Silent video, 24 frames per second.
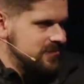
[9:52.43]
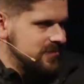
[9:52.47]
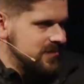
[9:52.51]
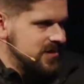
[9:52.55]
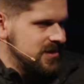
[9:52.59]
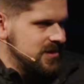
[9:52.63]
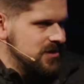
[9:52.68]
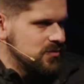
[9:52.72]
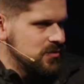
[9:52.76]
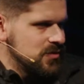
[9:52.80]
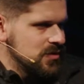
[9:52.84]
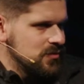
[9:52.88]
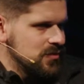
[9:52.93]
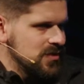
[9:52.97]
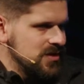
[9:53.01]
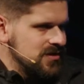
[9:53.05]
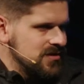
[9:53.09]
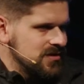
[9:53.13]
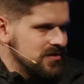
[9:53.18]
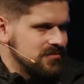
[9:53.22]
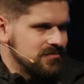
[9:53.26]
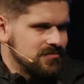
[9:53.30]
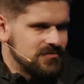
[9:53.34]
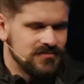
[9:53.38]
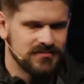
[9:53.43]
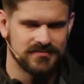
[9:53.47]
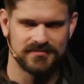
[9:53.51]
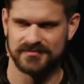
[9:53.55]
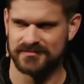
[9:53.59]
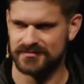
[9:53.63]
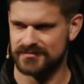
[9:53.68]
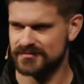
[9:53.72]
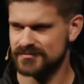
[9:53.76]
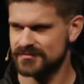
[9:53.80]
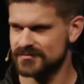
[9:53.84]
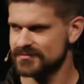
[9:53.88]
you weren't with them.
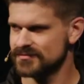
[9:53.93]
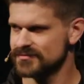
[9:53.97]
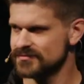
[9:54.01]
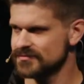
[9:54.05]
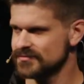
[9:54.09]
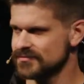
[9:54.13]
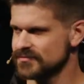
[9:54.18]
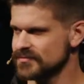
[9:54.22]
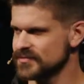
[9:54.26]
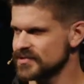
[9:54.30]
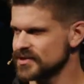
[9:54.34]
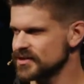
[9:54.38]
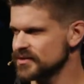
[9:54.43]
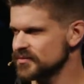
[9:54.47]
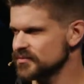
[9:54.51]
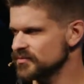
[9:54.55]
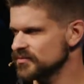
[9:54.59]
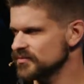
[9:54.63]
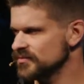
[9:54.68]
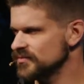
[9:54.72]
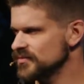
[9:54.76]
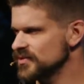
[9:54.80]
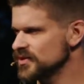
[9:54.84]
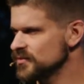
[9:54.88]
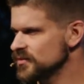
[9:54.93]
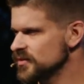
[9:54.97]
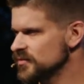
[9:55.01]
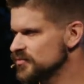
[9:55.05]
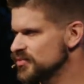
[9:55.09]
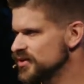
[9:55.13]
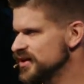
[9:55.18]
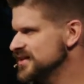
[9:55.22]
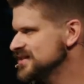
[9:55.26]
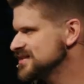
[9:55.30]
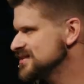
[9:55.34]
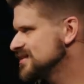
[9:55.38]
You, you weren't
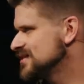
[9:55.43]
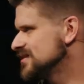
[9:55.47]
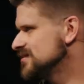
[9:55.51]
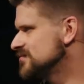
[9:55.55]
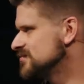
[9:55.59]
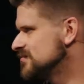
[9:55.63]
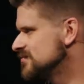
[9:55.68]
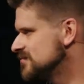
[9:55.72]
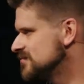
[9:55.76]
praising him.